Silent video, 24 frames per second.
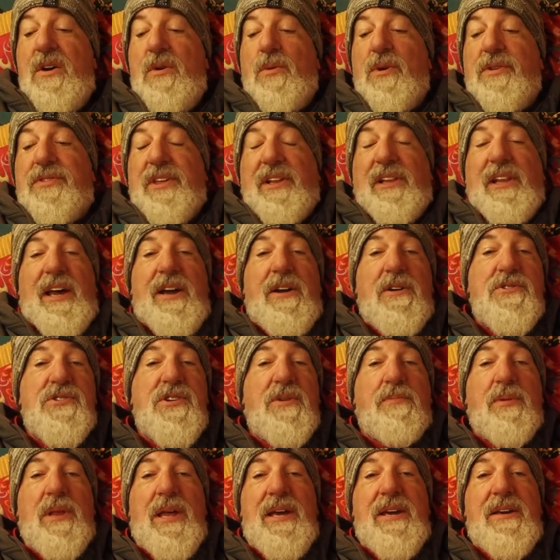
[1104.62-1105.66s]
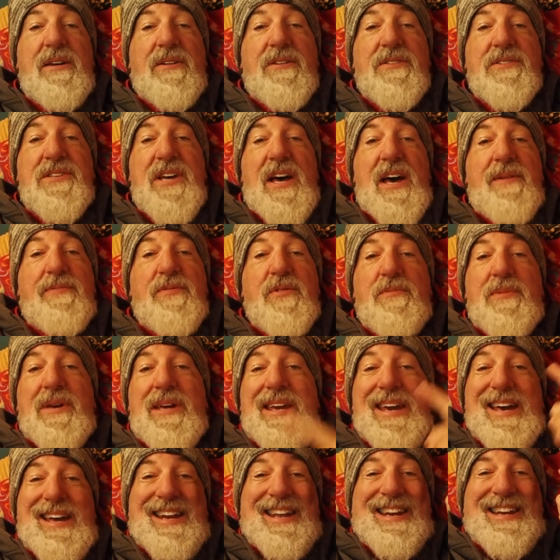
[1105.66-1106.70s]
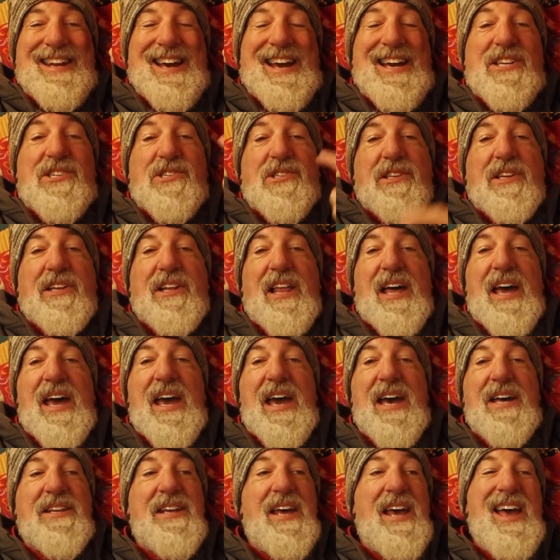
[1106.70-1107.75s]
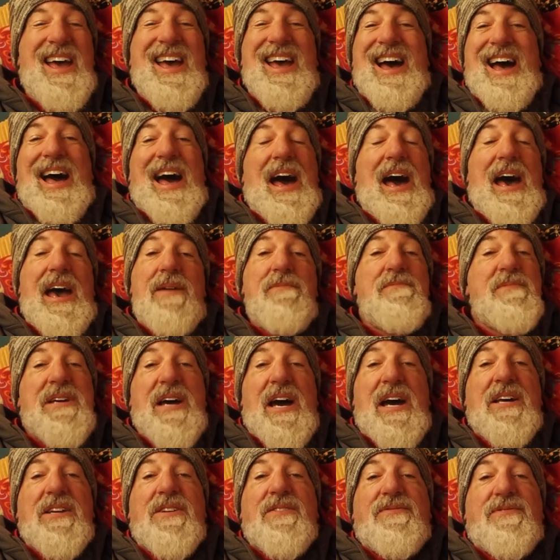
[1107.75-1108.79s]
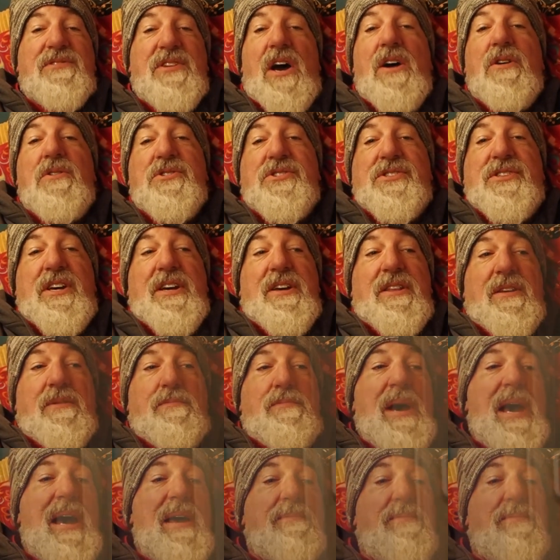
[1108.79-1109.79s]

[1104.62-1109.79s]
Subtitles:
with the layers of blanket on top of me and a nice little hat, I'm kind of toasty. The bad